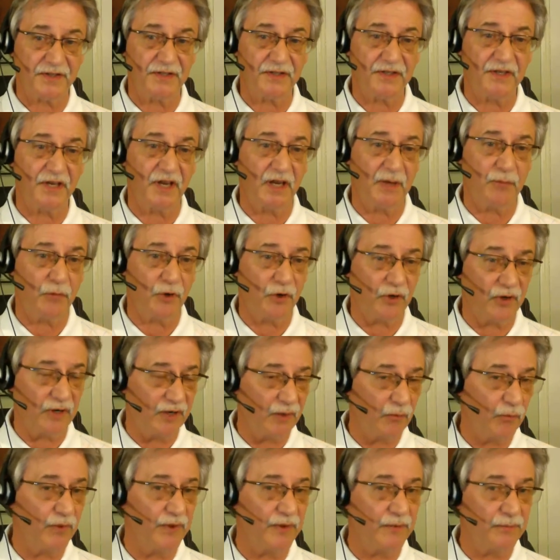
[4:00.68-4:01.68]
the table,
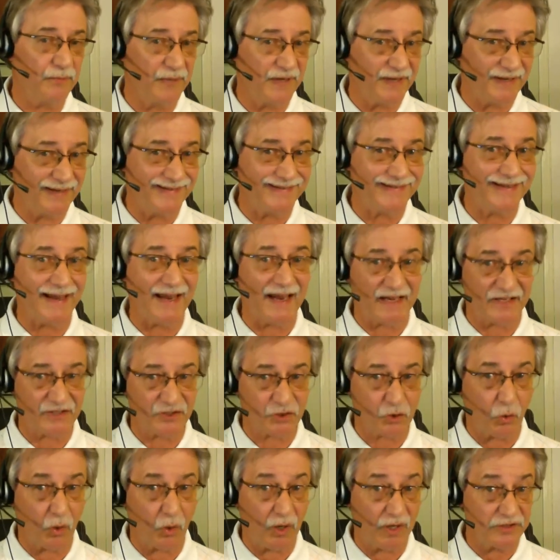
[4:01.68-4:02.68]
and we begin to
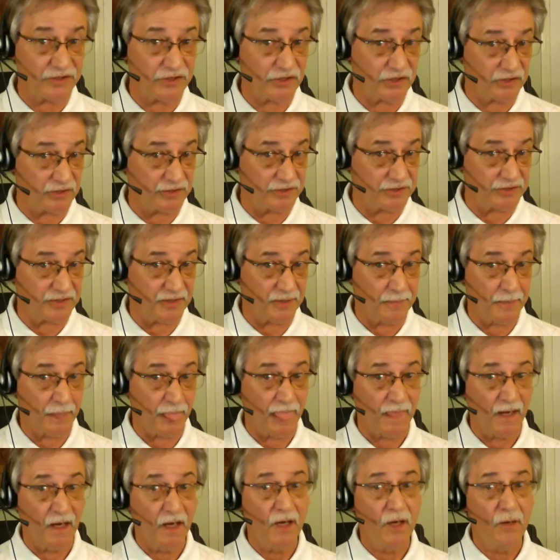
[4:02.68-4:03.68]
ask questions.
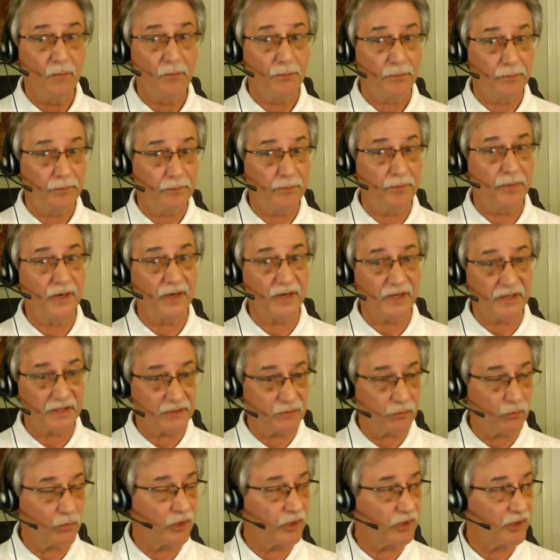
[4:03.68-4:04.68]
But it
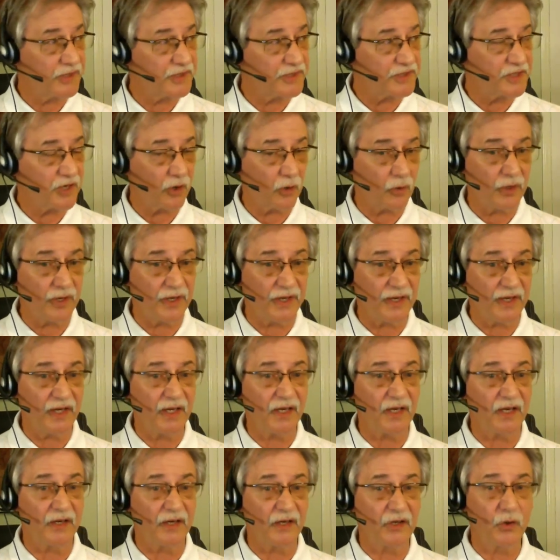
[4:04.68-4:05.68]
really is honing
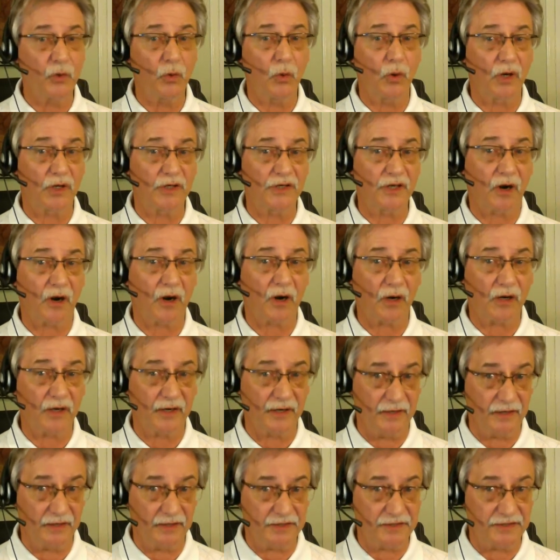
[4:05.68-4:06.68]
in on who our
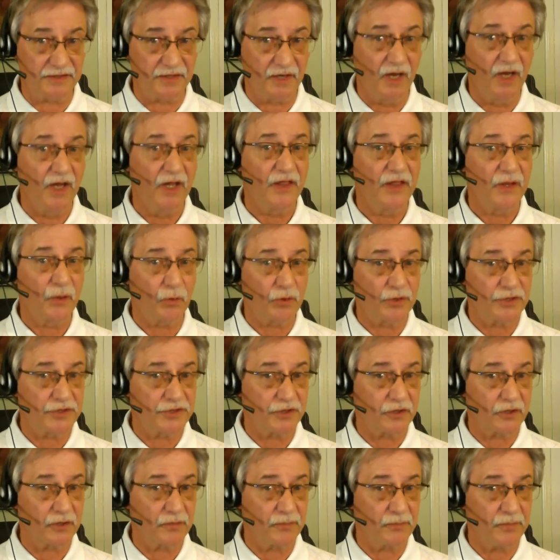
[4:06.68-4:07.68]
target is. There were
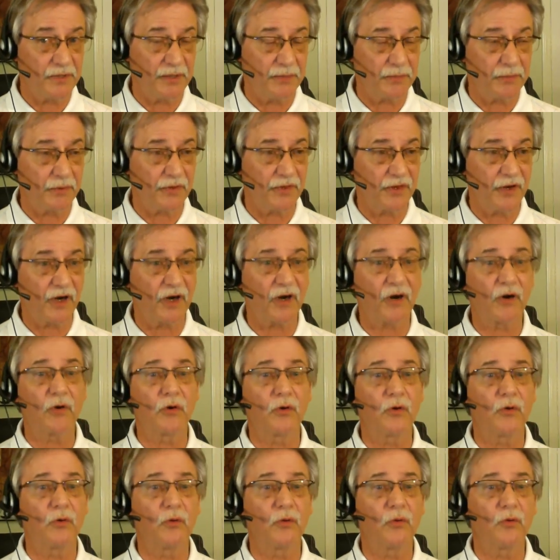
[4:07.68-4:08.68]
certain people there
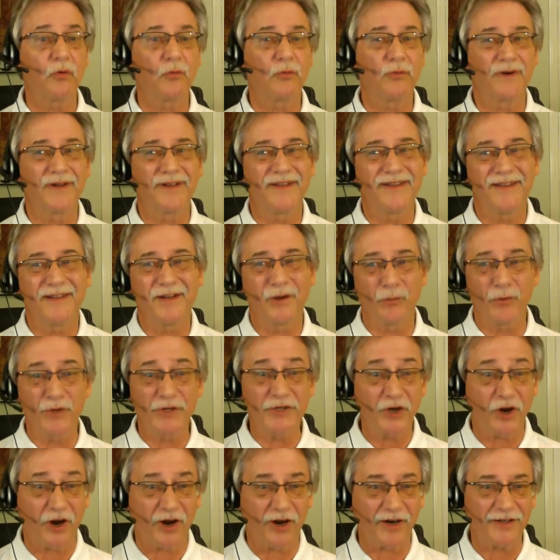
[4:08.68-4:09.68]
who, we
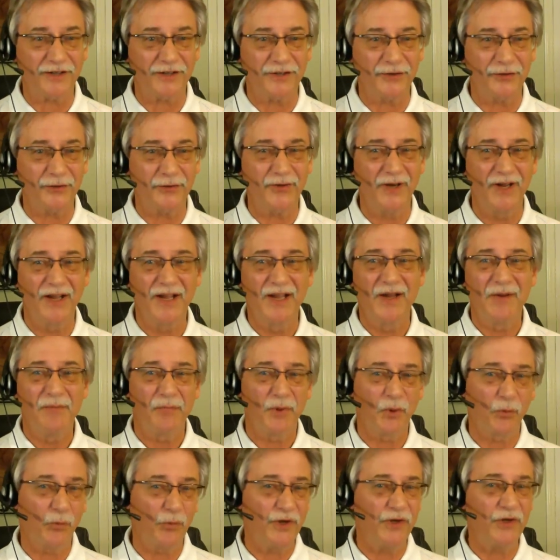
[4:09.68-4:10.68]
talked to,
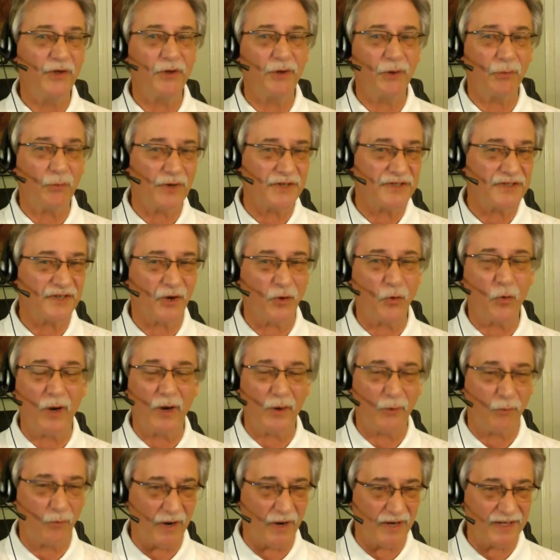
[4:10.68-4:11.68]
but we knew it wasn't
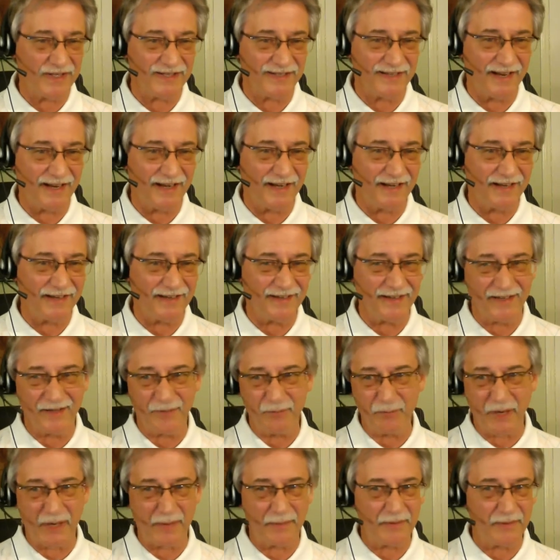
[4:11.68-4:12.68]
quite resonating, and
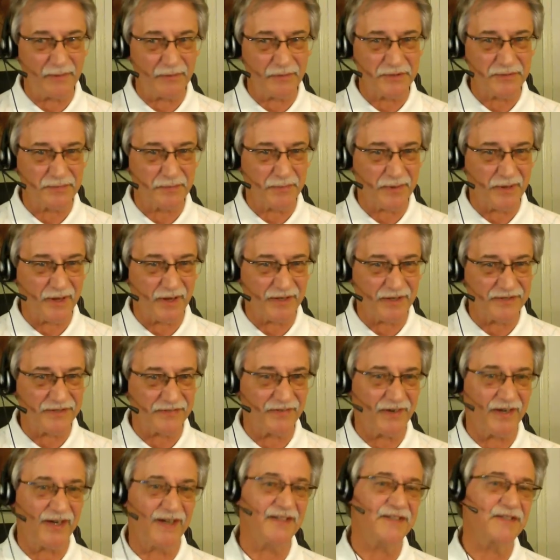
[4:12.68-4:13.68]
maybe it was because
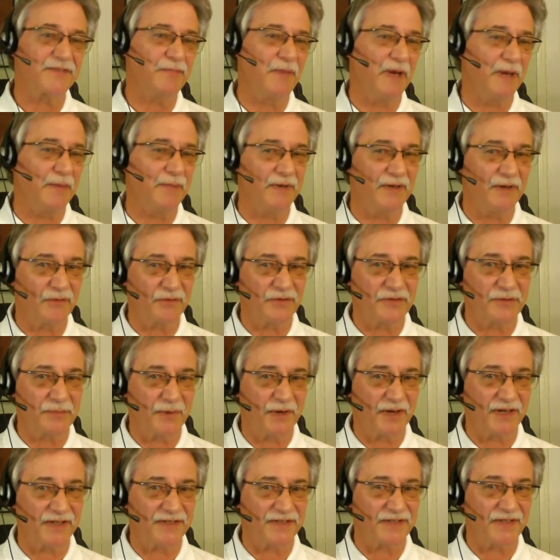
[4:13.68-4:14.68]
of us, maybe it was
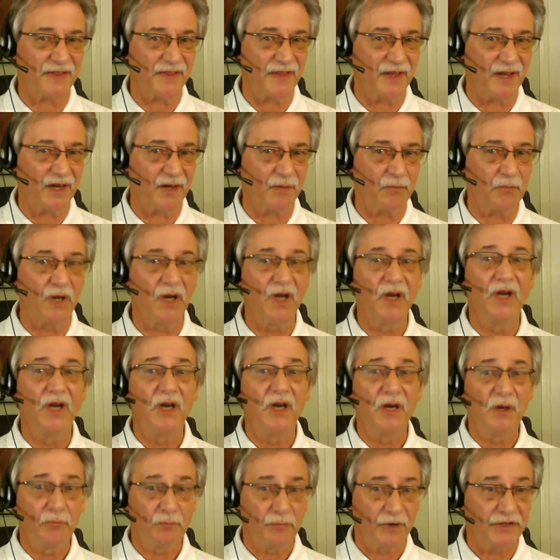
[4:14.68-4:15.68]
because of them.
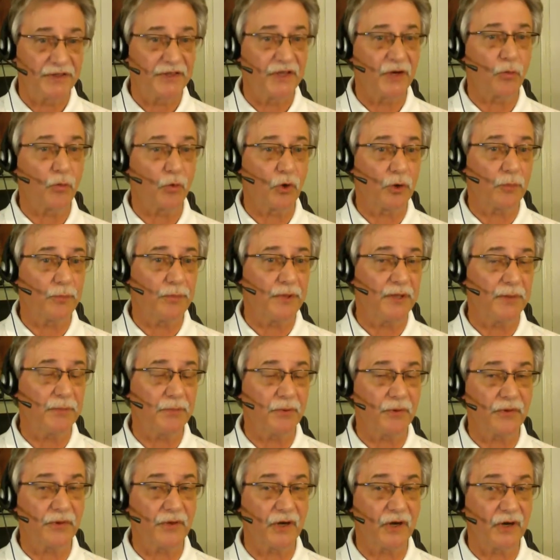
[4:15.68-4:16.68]
But there were
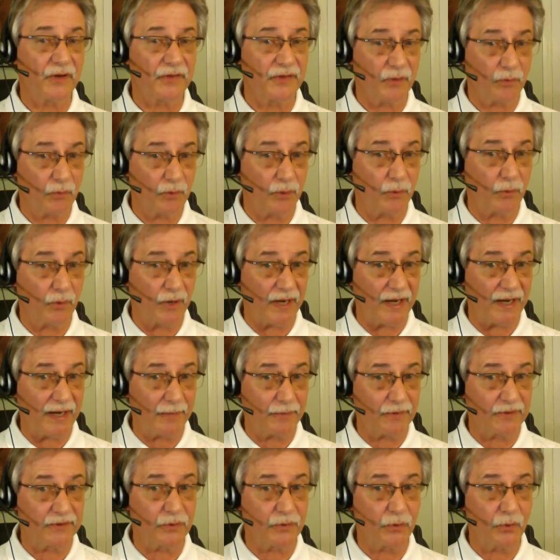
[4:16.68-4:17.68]
people there that we were
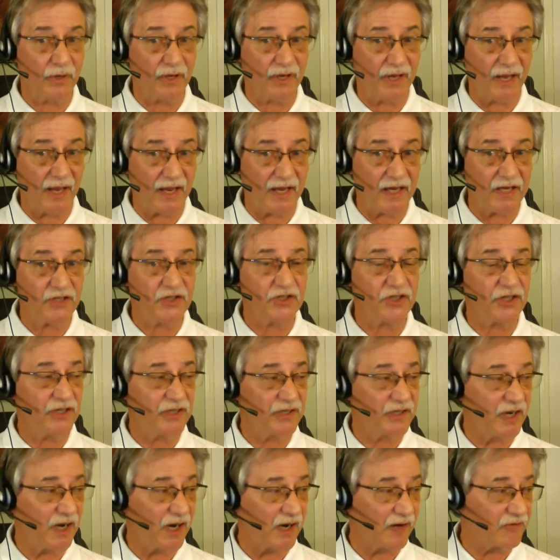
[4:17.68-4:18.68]
able to engage
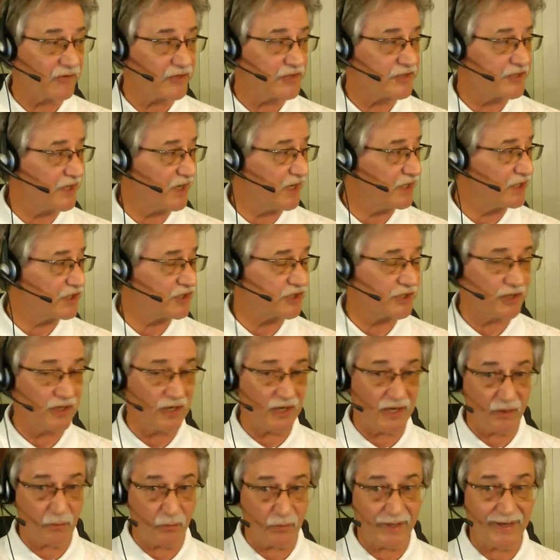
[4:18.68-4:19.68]
in conversation,
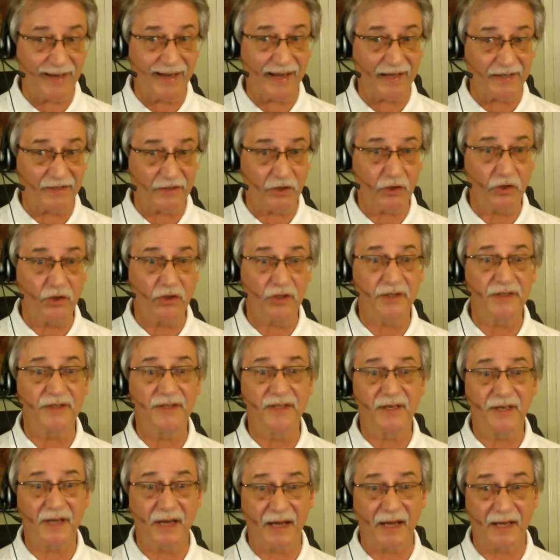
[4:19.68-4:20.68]
and we got good
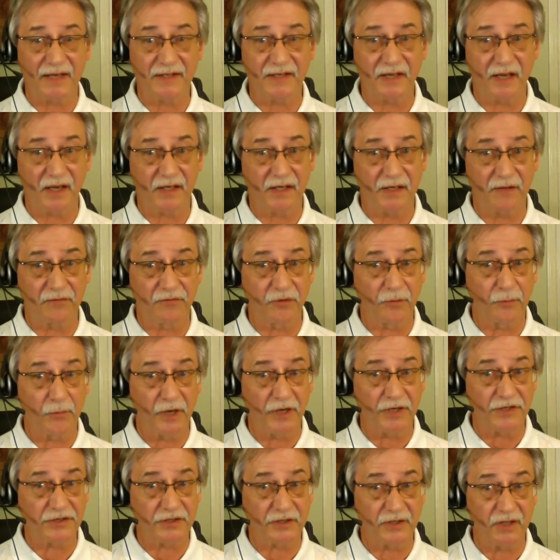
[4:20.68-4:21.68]
contact
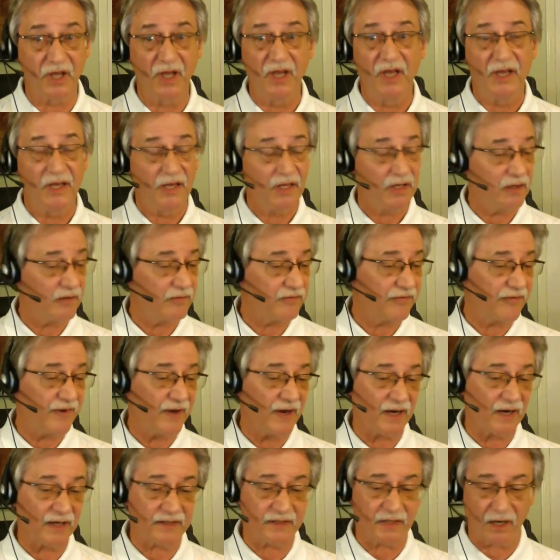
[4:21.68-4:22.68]
information. And in
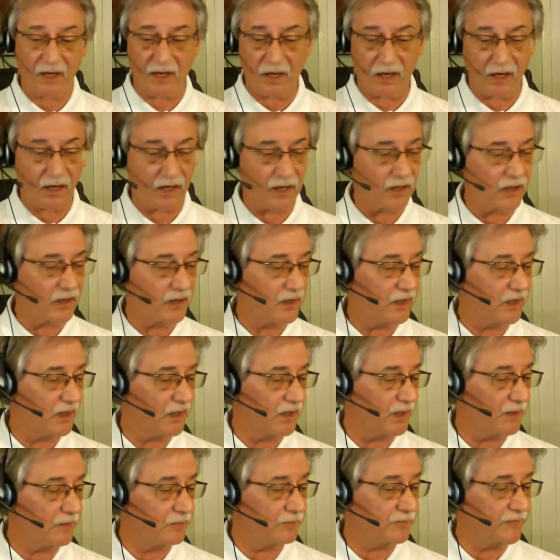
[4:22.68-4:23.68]
fact, our
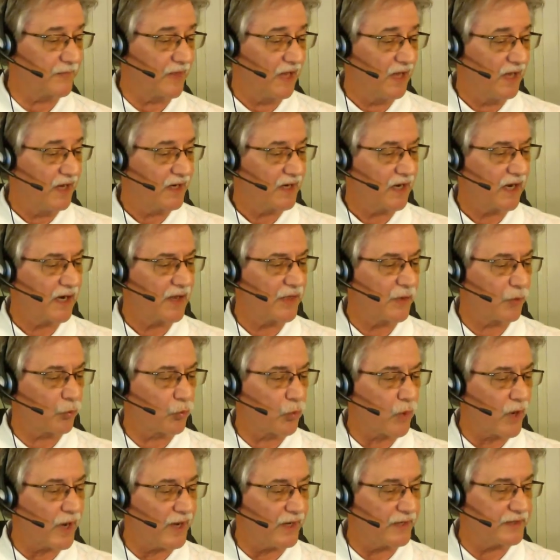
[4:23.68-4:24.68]
kind of the
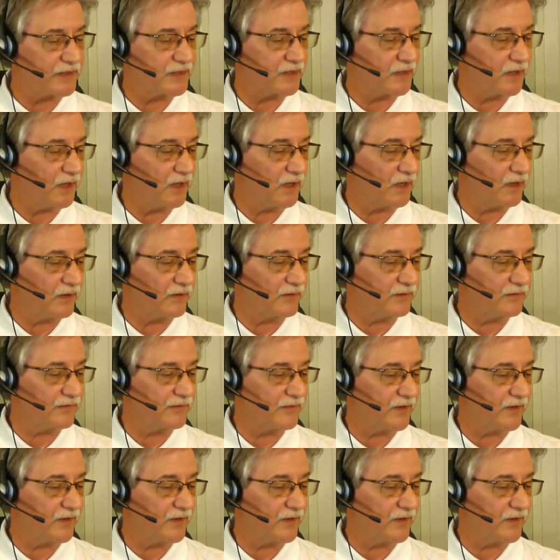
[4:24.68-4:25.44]
rate of